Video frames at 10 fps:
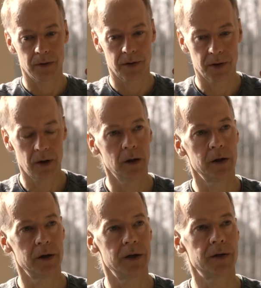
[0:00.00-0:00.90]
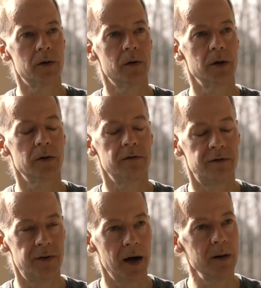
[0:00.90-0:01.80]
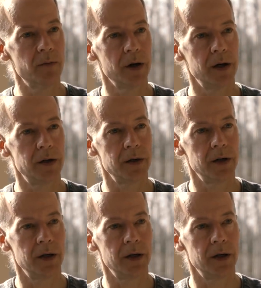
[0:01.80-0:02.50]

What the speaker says: solid is going to vibrate